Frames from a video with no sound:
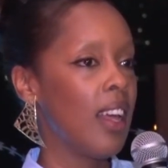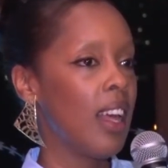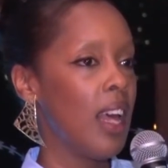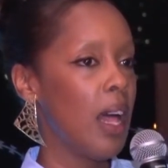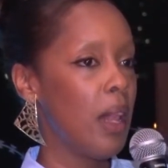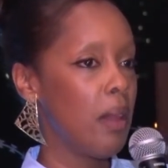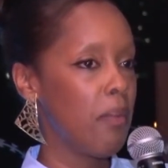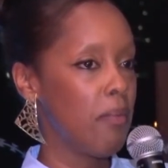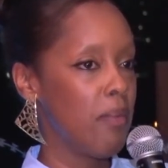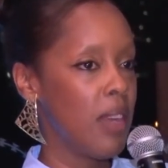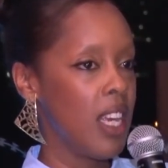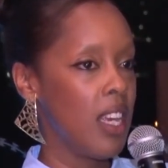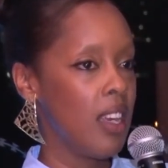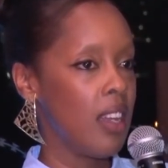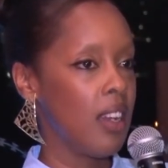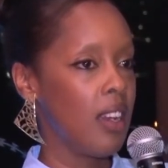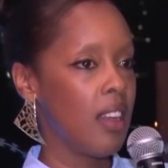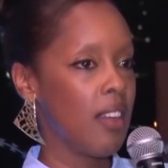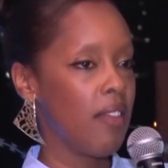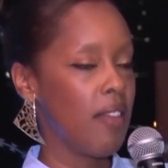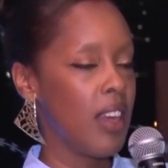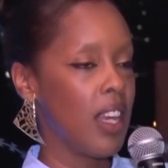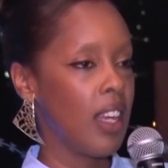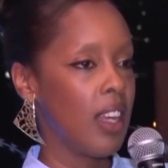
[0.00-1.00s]
Help me
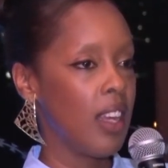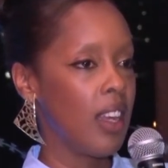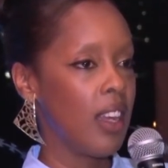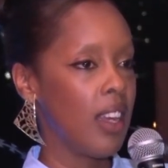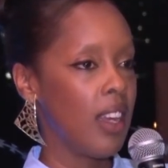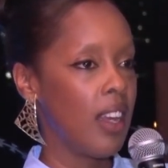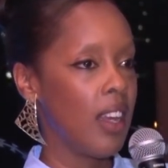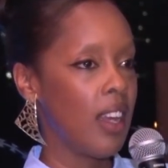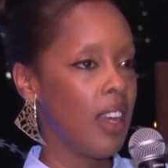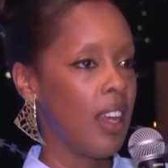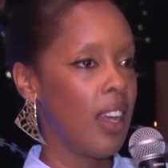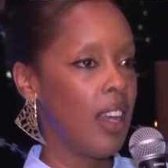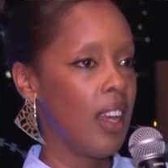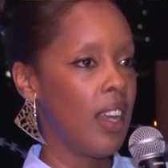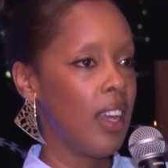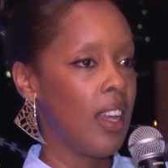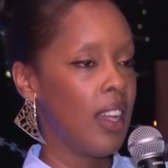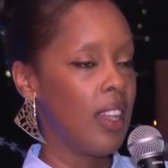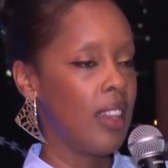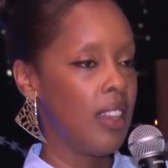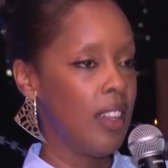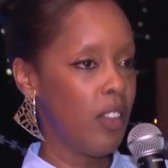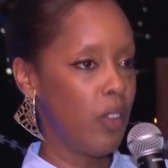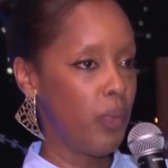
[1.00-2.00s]
in giving
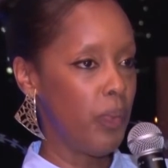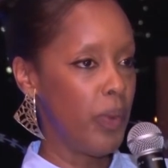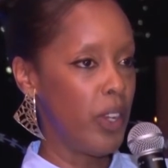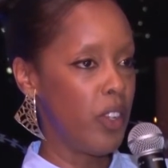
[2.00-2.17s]
this